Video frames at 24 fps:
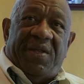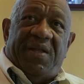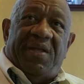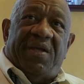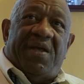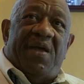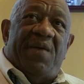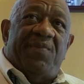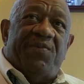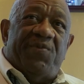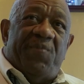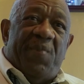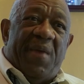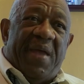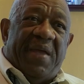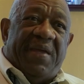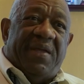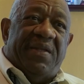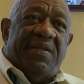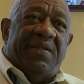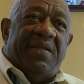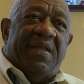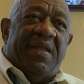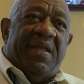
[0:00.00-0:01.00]
that comes back
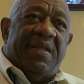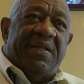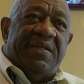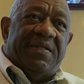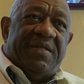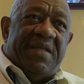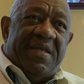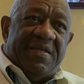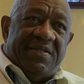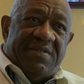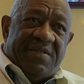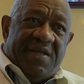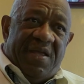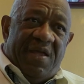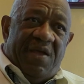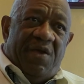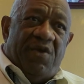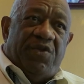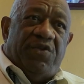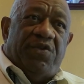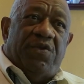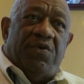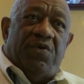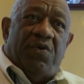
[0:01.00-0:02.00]
and takes care
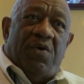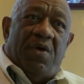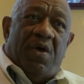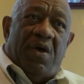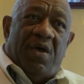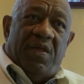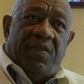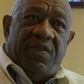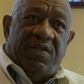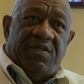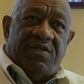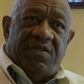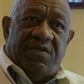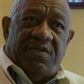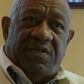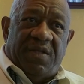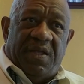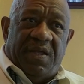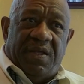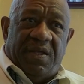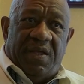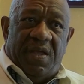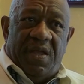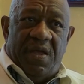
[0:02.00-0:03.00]
of you of that you
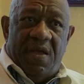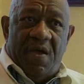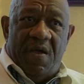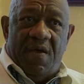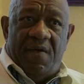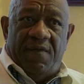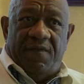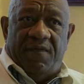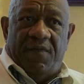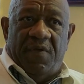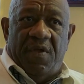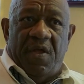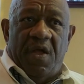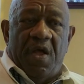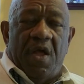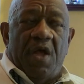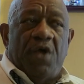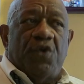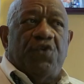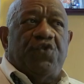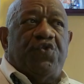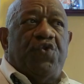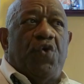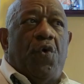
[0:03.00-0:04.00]
take care of.
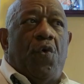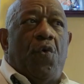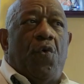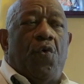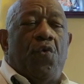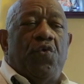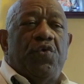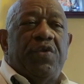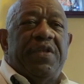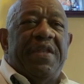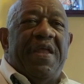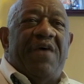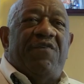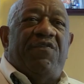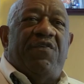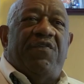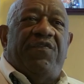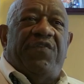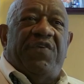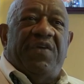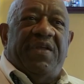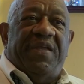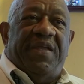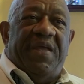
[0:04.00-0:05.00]
So never
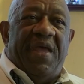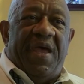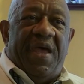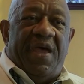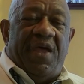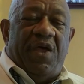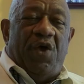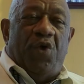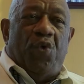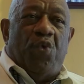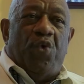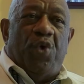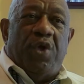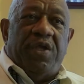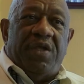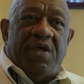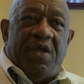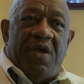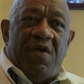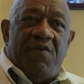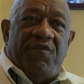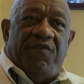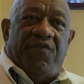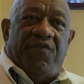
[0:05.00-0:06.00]
forget where you come